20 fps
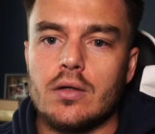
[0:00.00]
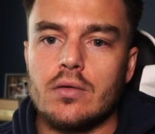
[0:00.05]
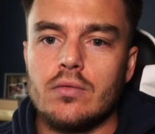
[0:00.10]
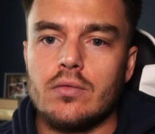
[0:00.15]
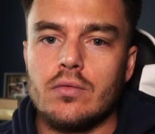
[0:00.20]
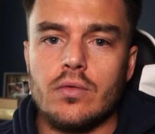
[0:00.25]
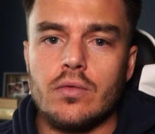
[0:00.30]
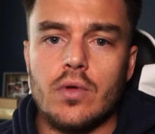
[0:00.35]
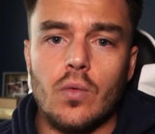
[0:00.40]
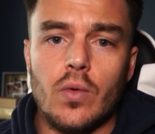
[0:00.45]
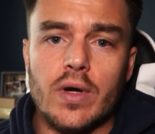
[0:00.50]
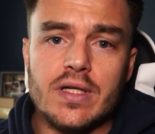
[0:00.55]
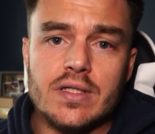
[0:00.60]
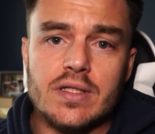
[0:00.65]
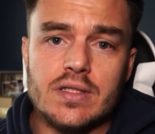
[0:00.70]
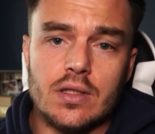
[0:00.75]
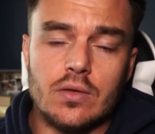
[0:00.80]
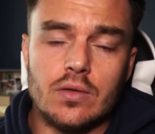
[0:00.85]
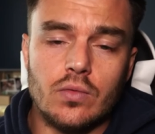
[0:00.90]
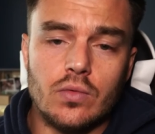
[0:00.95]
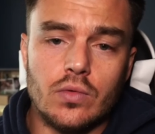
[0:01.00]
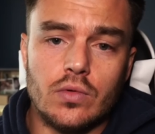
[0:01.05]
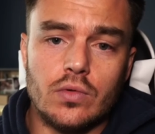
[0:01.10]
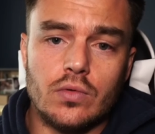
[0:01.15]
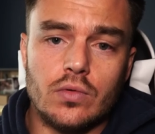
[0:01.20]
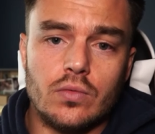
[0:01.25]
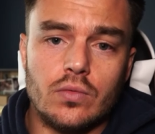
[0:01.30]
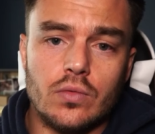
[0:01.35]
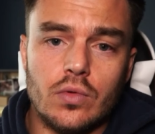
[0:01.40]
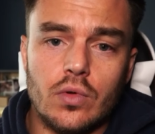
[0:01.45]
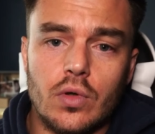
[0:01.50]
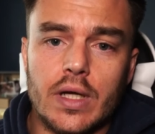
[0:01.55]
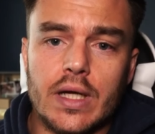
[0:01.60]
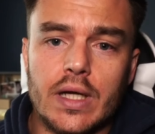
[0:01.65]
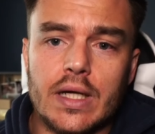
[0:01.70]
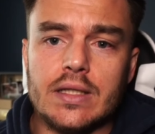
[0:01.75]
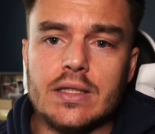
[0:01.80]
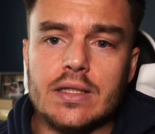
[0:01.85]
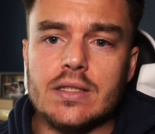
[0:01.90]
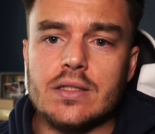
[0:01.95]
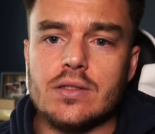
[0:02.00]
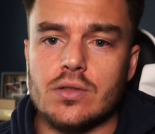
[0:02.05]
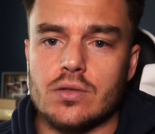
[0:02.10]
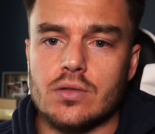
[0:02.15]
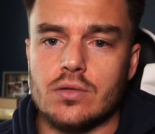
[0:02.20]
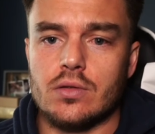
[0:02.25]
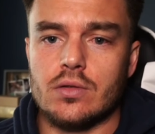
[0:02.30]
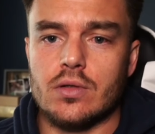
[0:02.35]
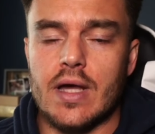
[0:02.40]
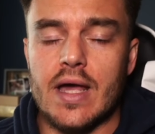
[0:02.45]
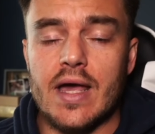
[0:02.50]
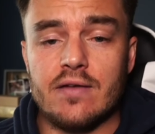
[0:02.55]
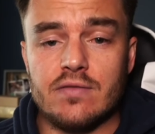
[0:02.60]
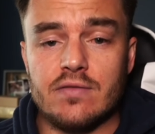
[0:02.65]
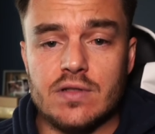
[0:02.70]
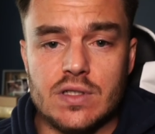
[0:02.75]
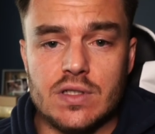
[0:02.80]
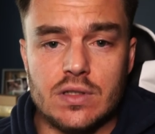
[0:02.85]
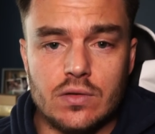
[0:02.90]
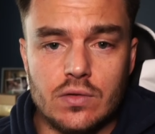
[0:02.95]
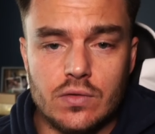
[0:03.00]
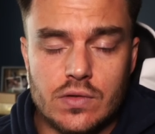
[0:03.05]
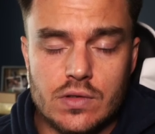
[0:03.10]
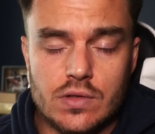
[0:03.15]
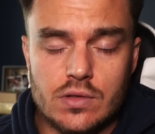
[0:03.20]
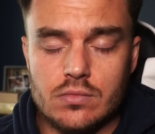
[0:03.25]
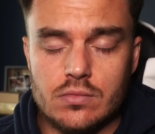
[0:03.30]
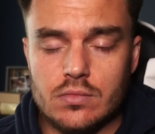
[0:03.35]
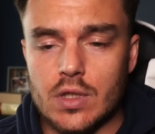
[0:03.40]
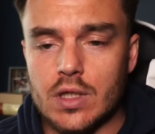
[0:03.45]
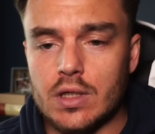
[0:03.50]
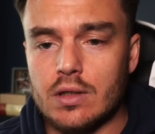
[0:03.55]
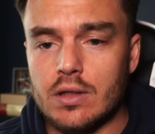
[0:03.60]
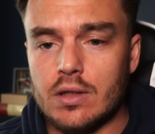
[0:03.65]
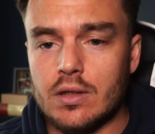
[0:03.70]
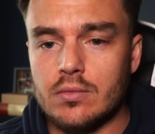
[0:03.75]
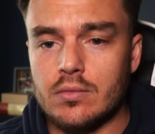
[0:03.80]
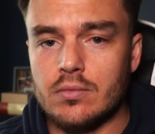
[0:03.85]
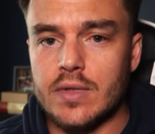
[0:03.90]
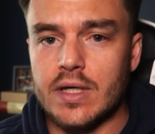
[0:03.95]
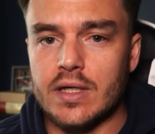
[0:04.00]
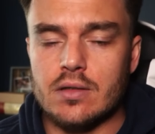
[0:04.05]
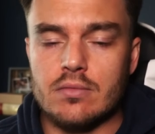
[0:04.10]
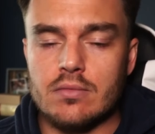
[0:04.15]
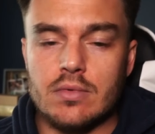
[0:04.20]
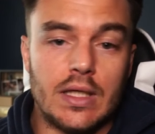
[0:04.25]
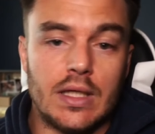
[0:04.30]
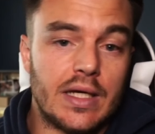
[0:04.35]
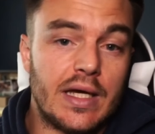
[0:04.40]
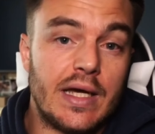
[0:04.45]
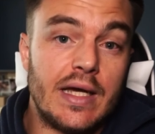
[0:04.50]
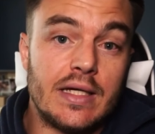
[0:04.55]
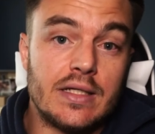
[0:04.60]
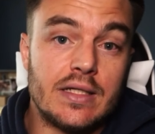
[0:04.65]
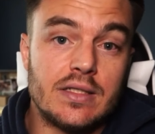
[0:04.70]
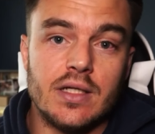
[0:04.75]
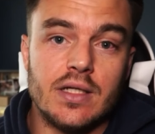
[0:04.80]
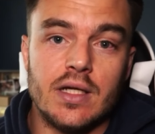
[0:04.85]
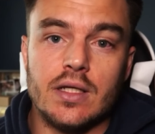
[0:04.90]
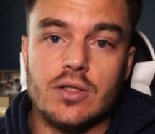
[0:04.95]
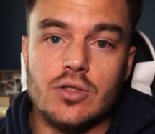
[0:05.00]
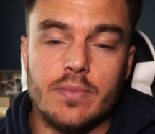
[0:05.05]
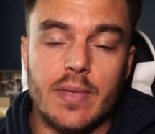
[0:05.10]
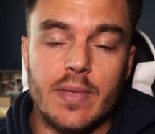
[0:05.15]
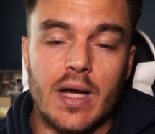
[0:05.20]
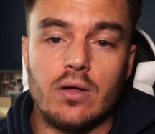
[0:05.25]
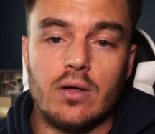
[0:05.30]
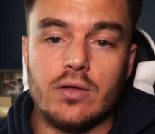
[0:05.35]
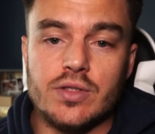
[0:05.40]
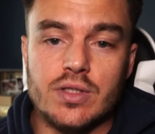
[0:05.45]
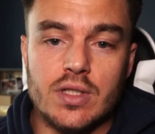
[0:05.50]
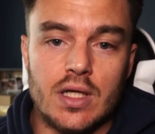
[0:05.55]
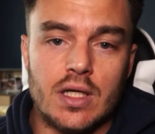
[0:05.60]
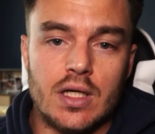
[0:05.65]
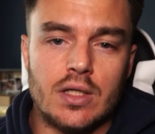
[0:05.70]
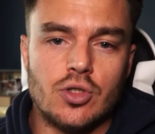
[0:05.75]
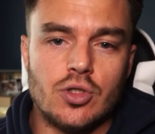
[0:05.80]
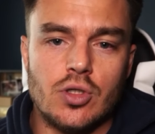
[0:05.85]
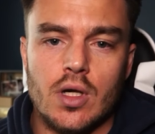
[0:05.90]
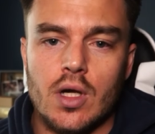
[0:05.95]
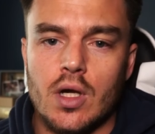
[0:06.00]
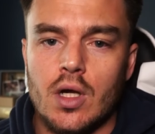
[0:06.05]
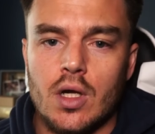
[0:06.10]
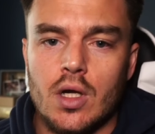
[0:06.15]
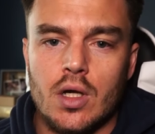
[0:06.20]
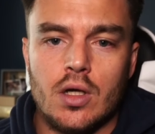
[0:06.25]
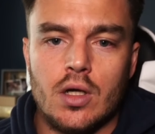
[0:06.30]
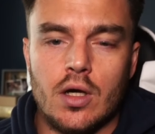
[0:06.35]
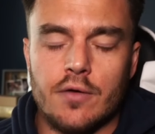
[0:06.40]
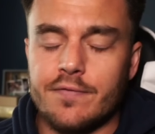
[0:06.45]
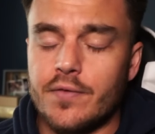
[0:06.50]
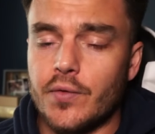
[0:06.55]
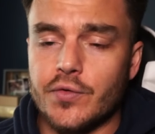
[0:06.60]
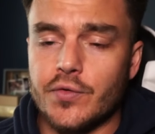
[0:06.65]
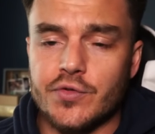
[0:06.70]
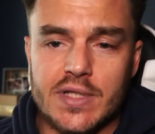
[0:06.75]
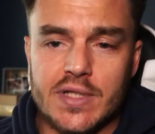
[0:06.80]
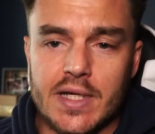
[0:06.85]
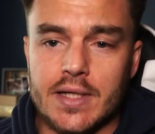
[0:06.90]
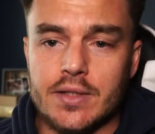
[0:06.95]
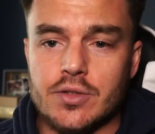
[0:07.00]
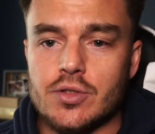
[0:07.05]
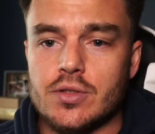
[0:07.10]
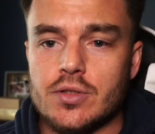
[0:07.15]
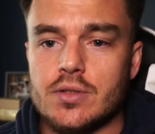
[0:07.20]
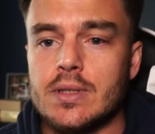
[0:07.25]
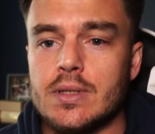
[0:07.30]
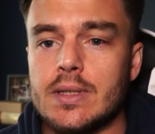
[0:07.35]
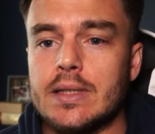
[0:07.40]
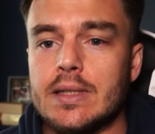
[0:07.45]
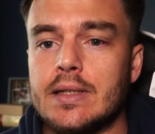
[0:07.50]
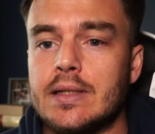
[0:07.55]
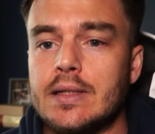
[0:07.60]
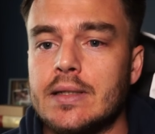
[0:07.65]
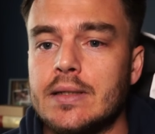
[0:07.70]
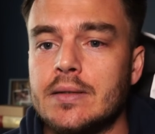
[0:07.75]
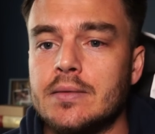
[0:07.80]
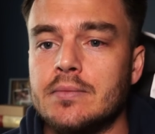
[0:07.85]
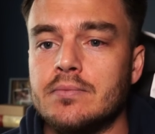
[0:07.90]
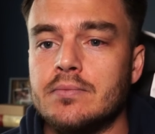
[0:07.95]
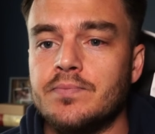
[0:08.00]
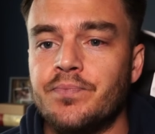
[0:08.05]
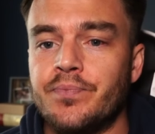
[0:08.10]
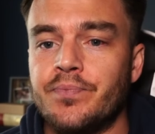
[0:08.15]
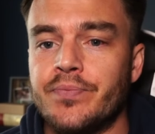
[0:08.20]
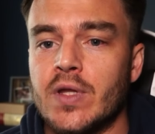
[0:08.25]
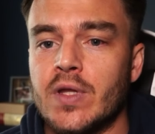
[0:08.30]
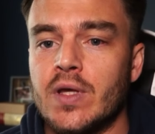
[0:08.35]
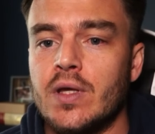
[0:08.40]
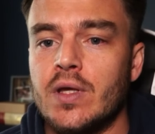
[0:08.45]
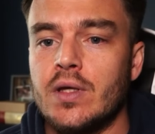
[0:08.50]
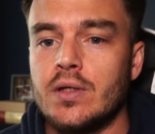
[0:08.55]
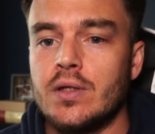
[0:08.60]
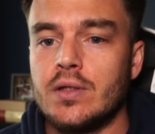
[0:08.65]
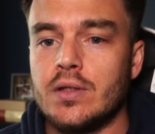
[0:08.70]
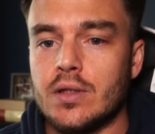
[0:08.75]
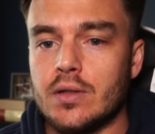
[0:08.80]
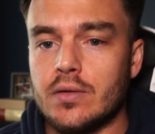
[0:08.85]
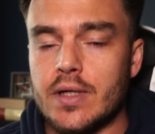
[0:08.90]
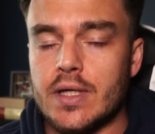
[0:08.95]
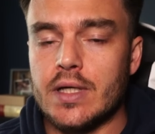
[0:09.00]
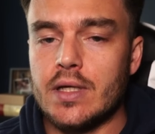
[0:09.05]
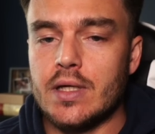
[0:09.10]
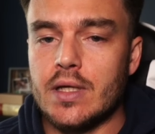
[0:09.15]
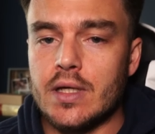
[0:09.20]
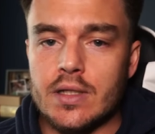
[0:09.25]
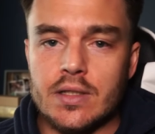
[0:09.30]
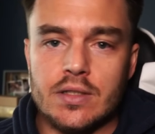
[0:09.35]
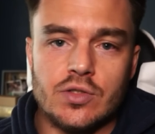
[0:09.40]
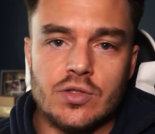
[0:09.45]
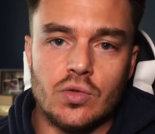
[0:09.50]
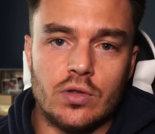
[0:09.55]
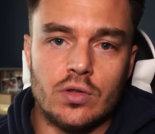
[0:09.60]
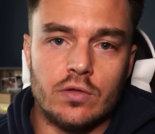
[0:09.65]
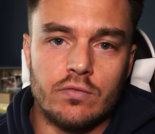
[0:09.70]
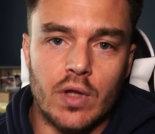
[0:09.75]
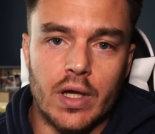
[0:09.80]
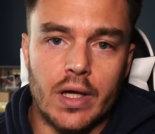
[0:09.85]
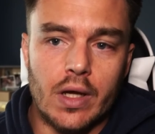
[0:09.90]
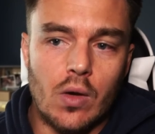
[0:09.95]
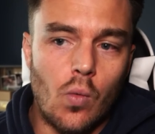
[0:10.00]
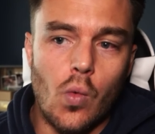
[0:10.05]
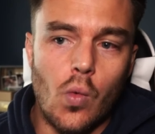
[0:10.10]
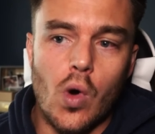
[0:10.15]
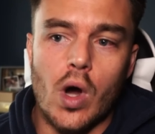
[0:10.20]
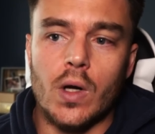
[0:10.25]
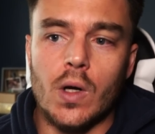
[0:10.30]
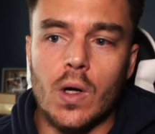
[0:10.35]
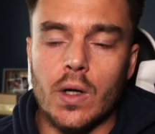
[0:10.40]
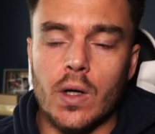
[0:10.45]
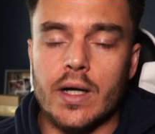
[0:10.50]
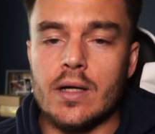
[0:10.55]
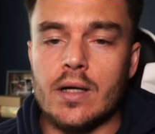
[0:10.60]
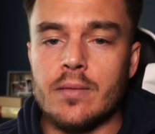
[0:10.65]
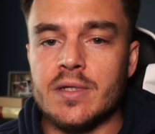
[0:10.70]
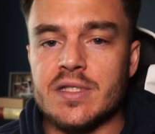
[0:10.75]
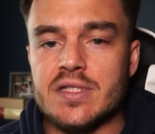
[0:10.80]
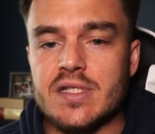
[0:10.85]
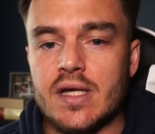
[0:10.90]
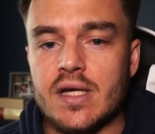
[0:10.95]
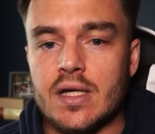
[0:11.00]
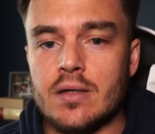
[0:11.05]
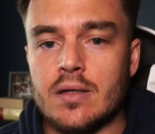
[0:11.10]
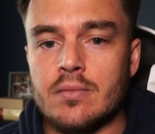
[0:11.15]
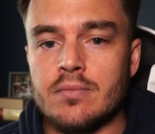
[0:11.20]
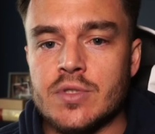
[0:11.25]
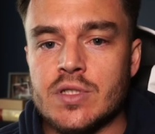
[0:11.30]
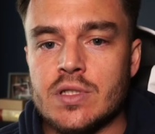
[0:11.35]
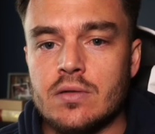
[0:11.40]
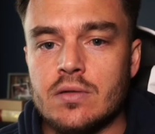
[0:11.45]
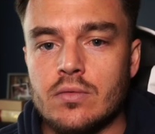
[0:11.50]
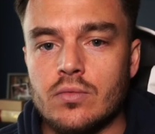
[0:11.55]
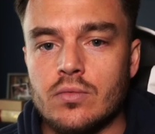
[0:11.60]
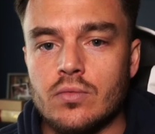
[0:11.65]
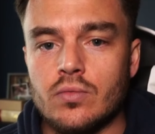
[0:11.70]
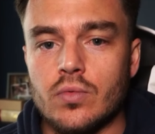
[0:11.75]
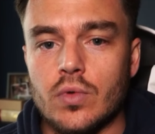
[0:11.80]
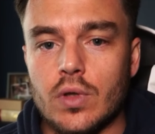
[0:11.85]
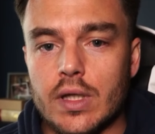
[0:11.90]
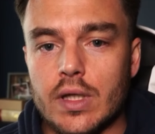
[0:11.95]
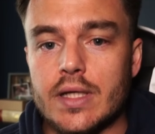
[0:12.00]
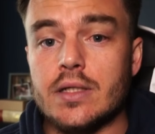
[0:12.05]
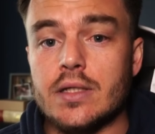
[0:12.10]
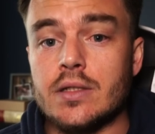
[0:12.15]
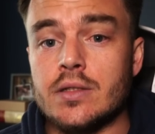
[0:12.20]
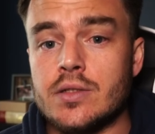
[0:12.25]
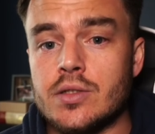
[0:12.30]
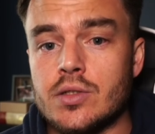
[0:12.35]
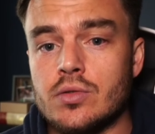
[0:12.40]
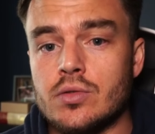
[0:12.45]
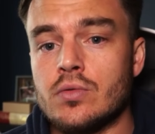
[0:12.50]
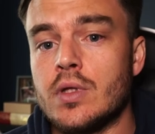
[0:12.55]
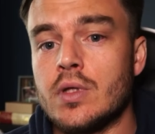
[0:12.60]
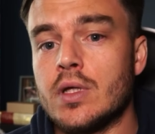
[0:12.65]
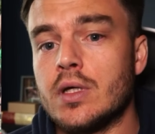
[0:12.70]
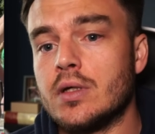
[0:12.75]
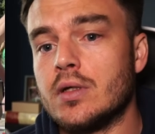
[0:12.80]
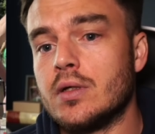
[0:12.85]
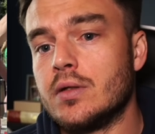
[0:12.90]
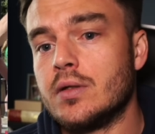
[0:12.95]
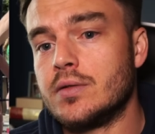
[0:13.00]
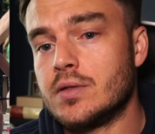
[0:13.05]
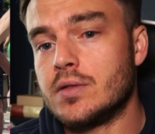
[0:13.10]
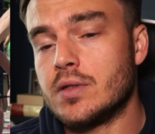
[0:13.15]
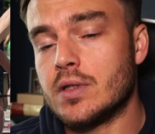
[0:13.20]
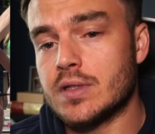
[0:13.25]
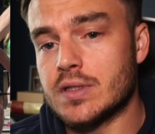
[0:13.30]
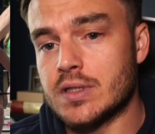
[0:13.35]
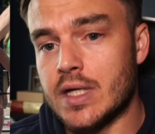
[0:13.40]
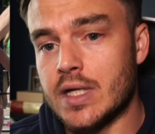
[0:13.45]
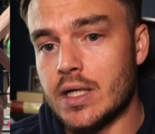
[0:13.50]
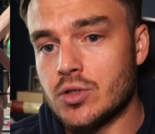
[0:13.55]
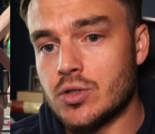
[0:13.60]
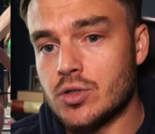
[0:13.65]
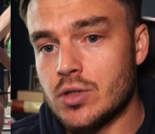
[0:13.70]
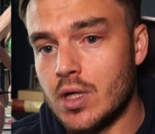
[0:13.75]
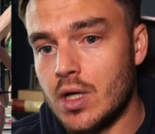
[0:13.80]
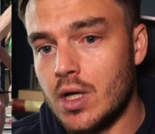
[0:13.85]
The ways that we're looking at these are heavy singles. That can be like a hang snatch, a power snatch, a full snatch, any sort of like 1RM attempt related to the snatch.